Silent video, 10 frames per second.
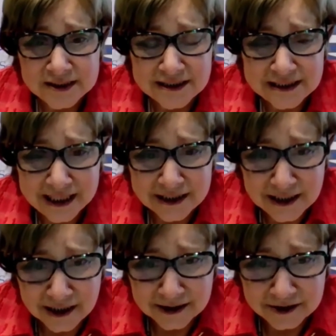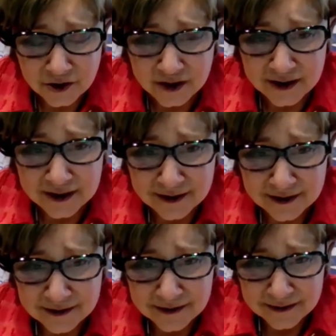in technology,
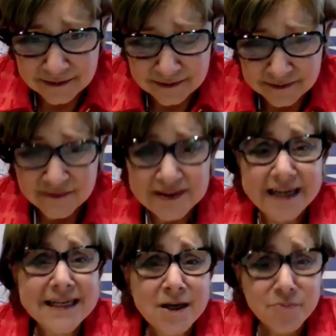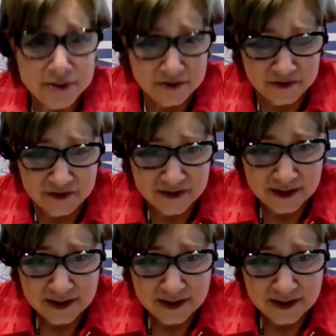that happens.